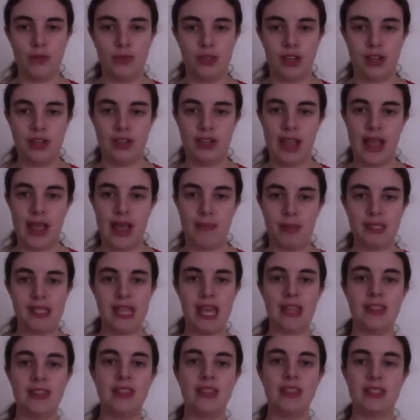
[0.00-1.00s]
campus had
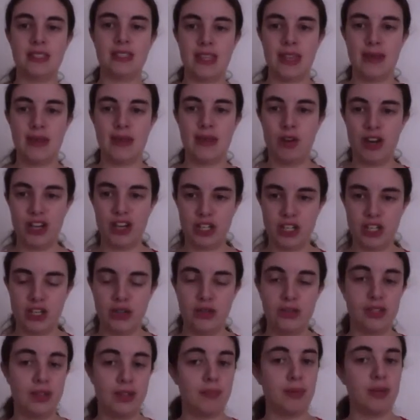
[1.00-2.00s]
the same ratios
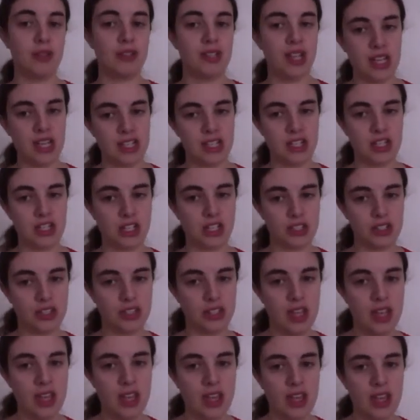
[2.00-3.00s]
and percentages.
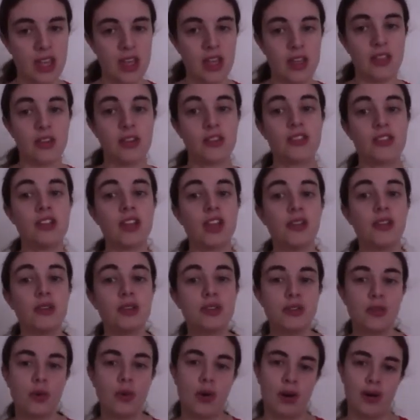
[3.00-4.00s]
There's another
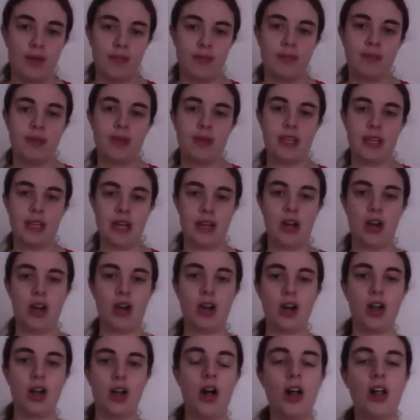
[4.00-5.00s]
dorm here
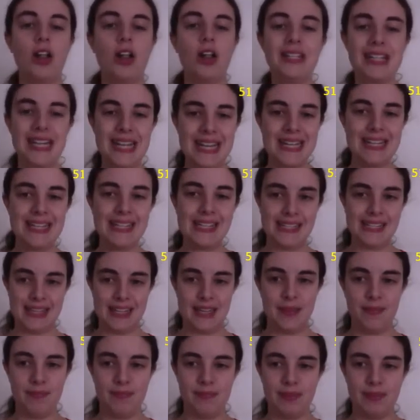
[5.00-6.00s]
called EC.
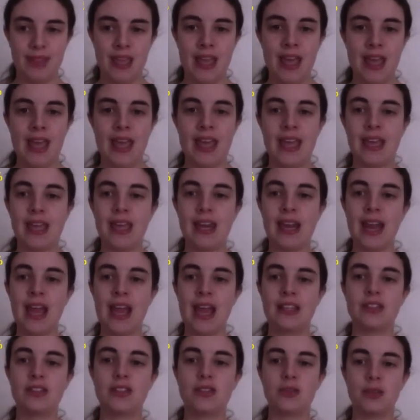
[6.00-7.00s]
It has
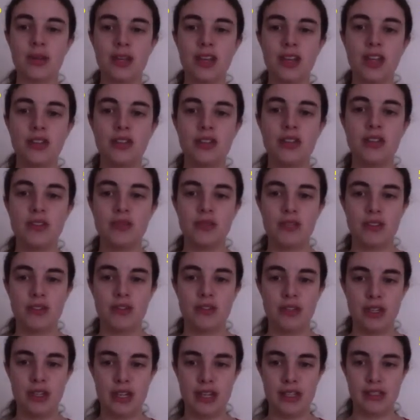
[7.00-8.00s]

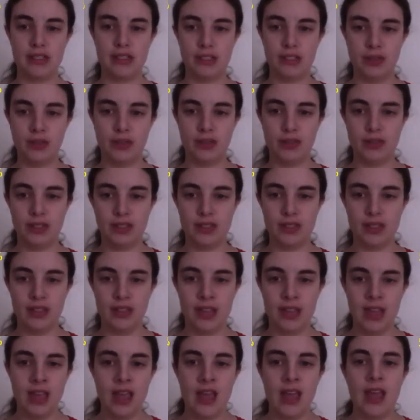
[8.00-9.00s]
359 students.
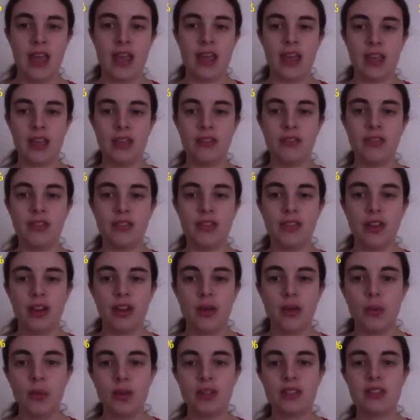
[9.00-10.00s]
If there
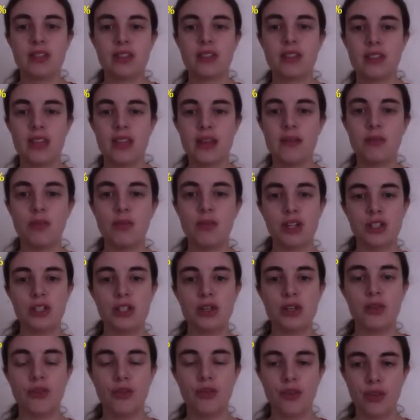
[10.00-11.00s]
was the same ratio
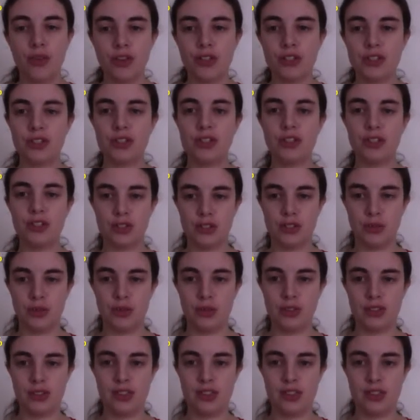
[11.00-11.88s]
of fridges to students